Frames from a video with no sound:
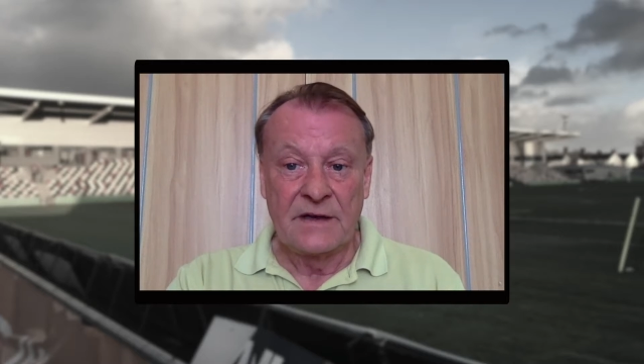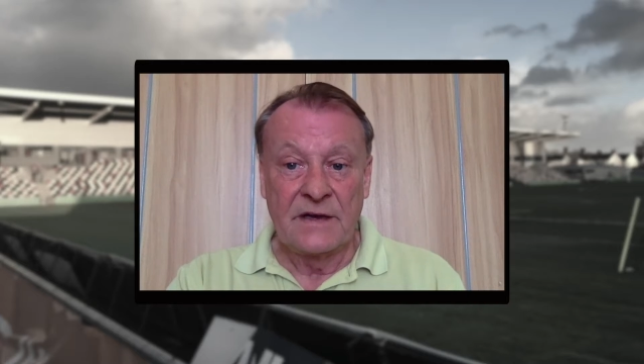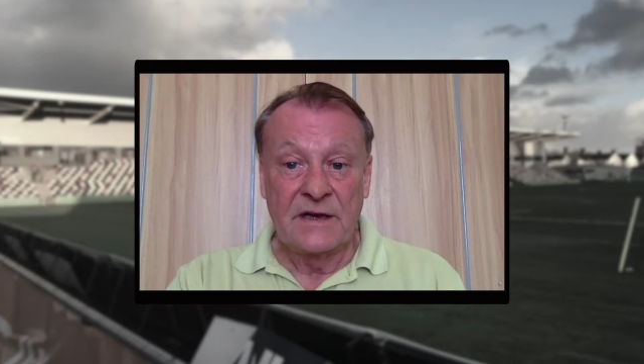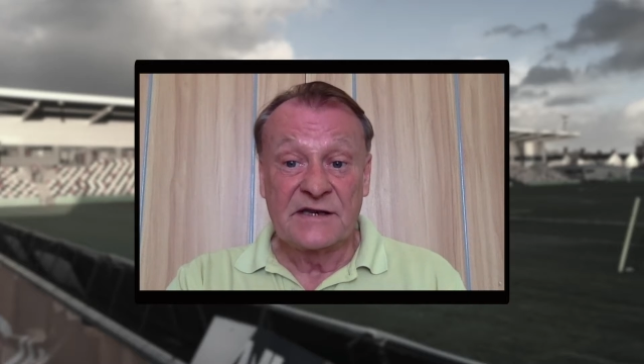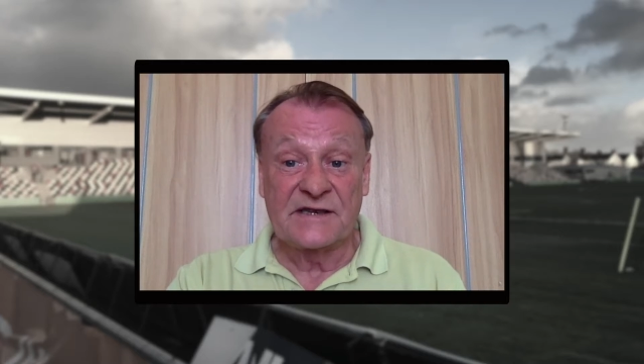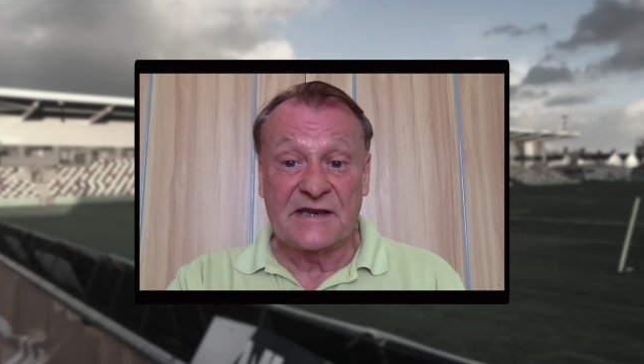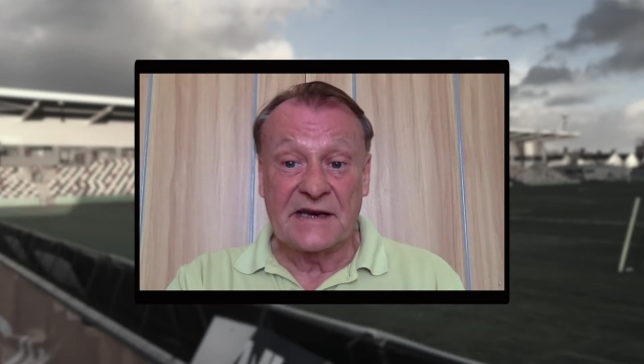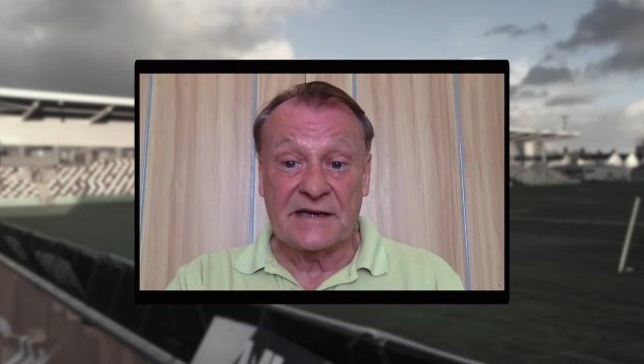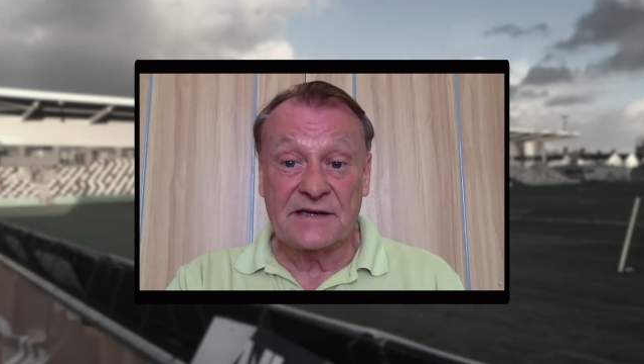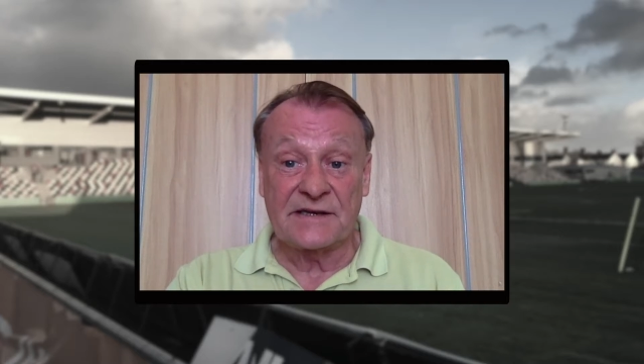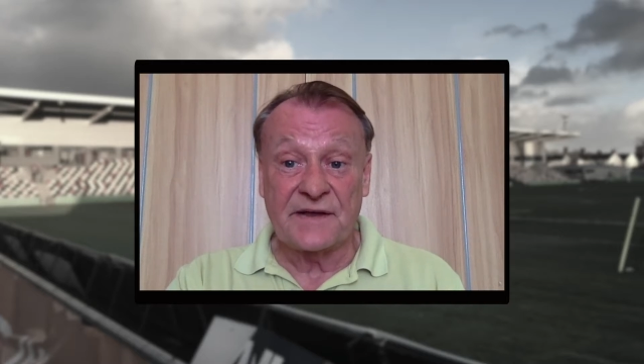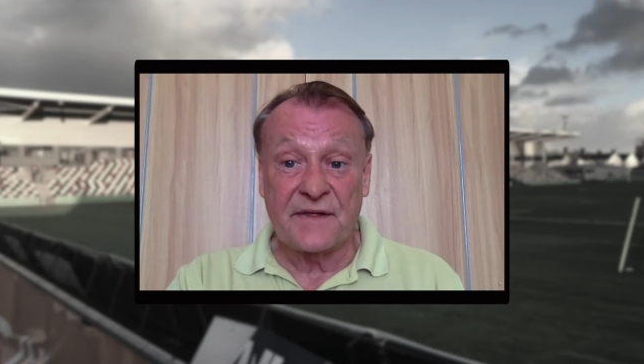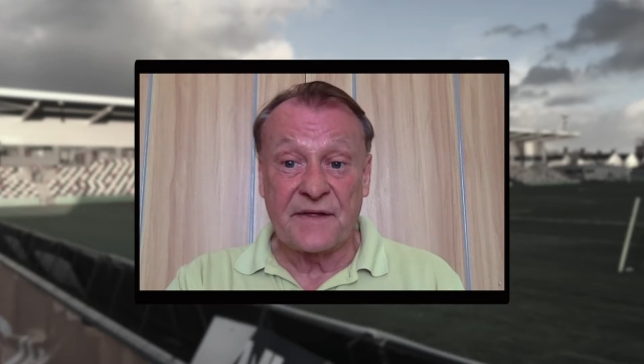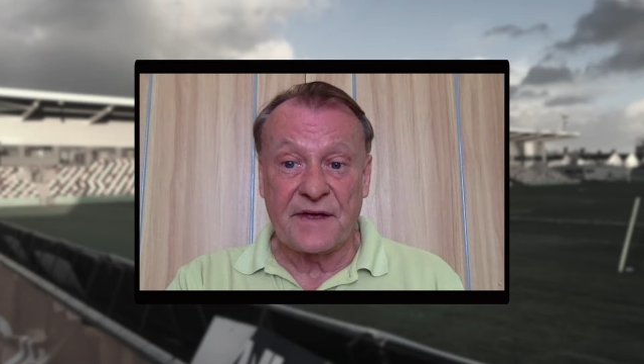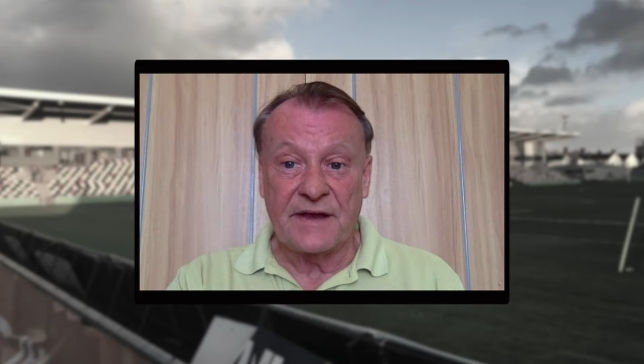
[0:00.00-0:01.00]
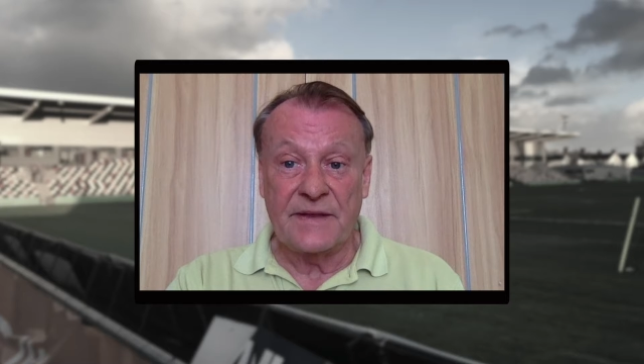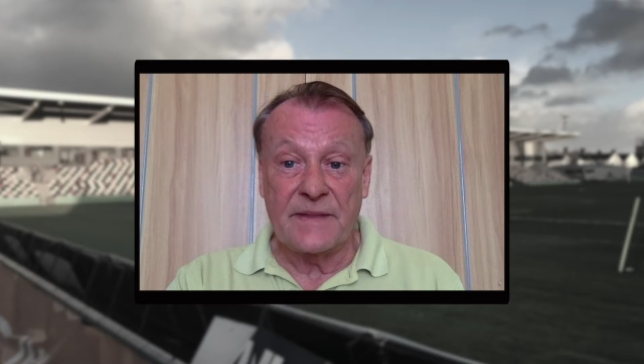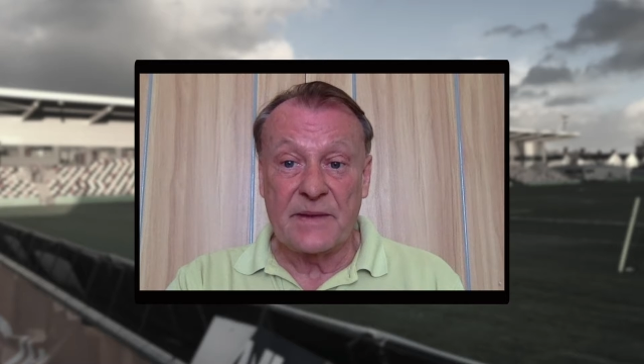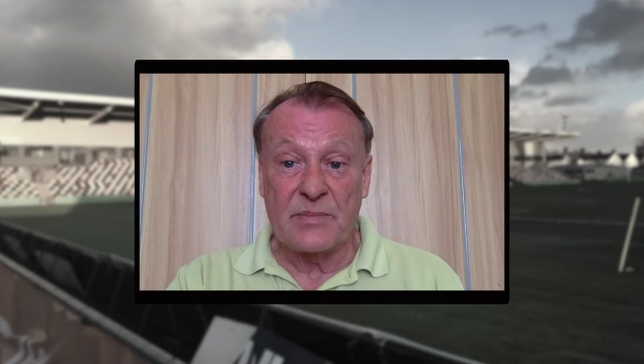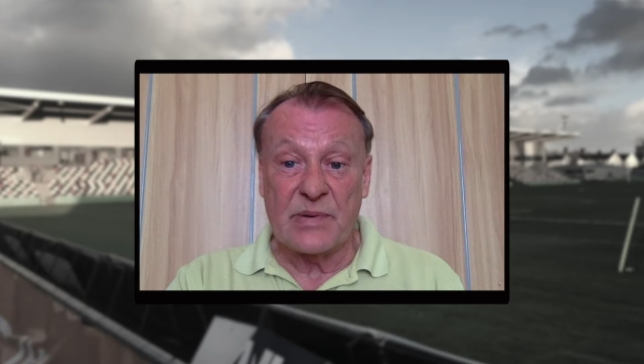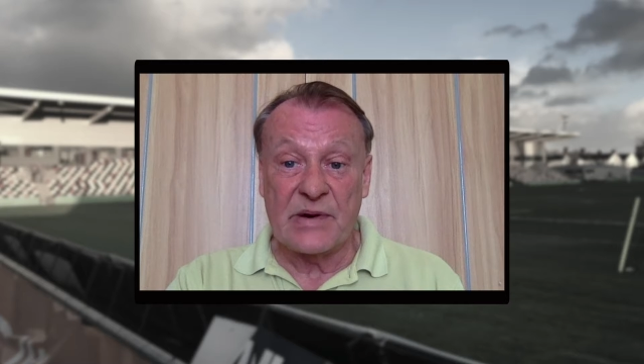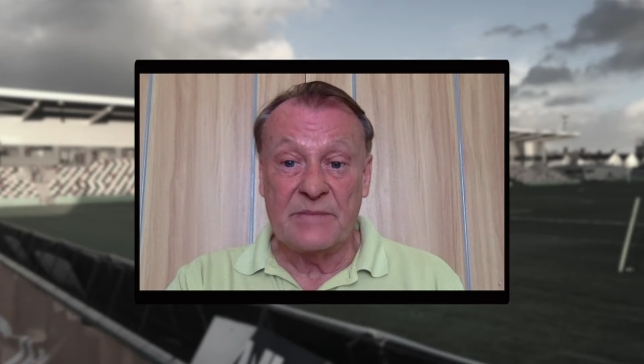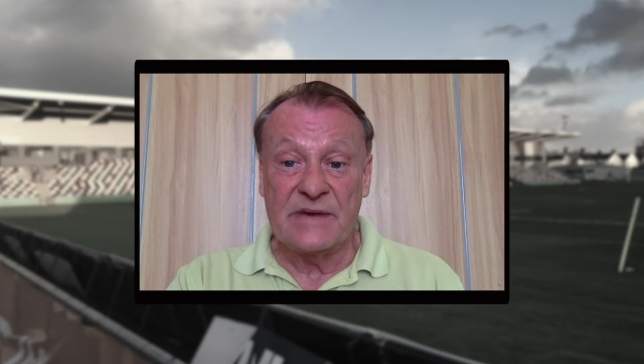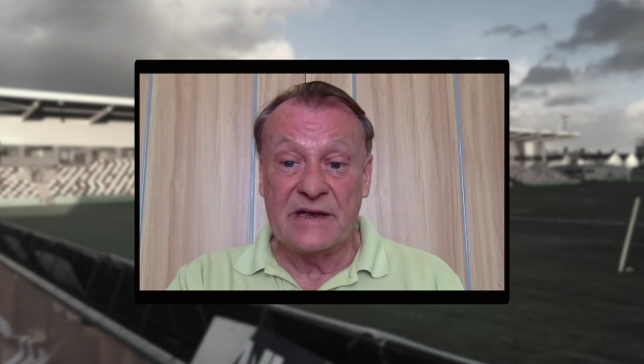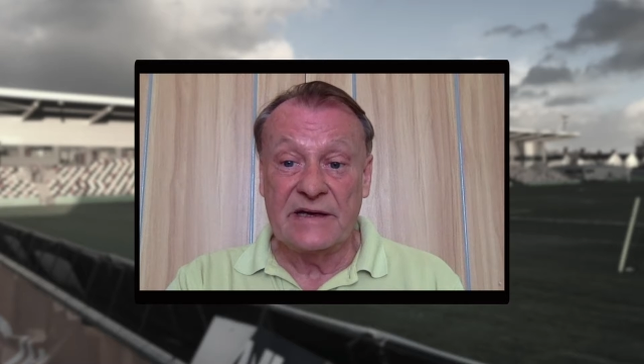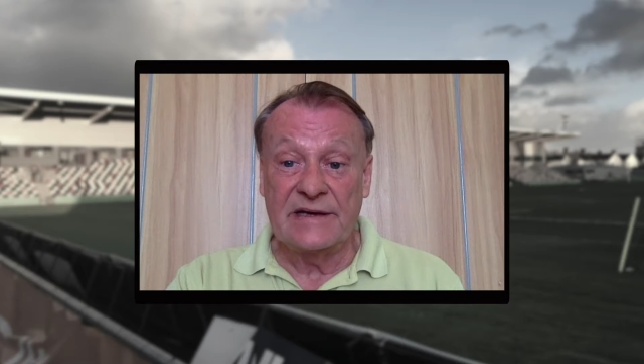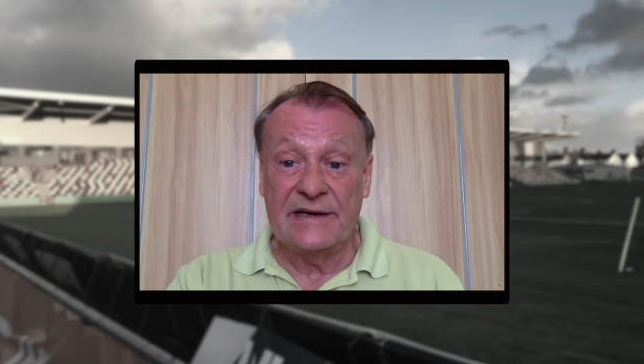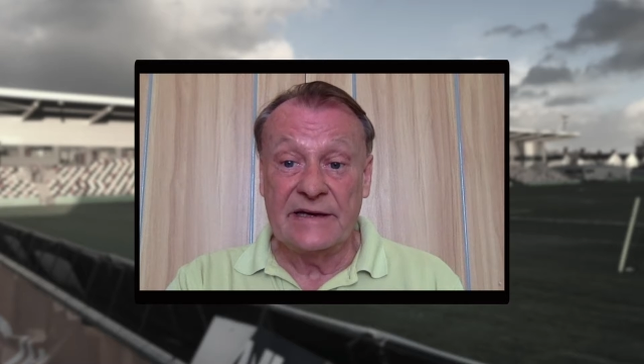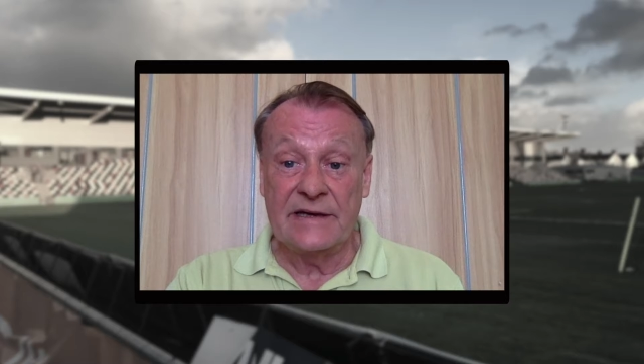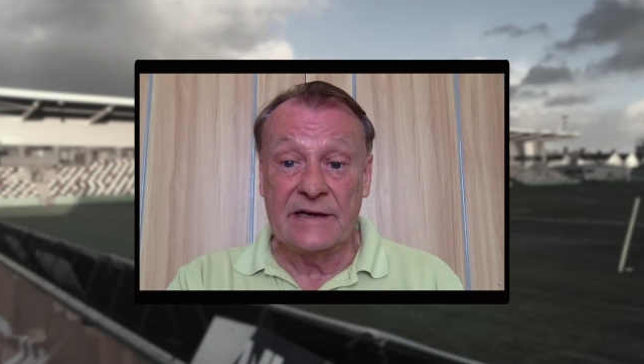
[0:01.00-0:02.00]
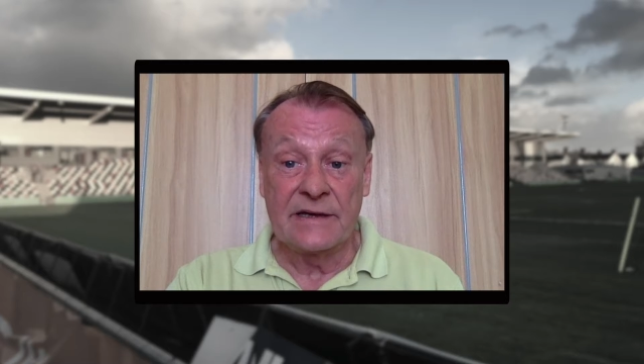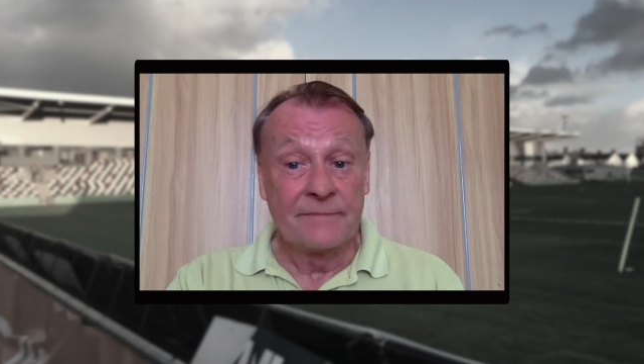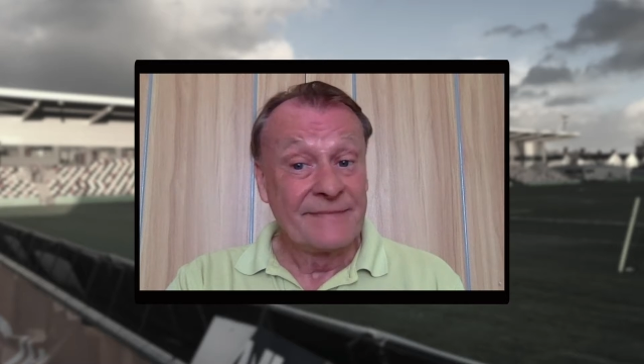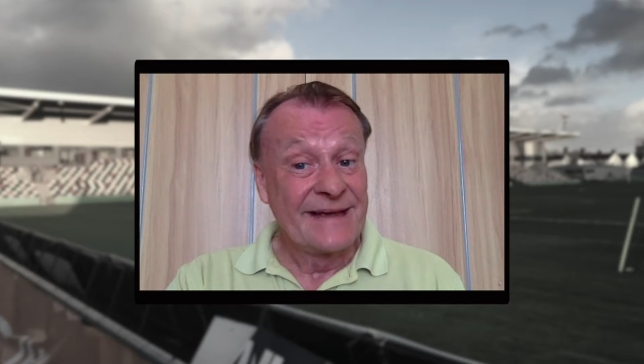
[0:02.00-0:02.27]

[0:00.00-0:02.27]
6th in the Premier League.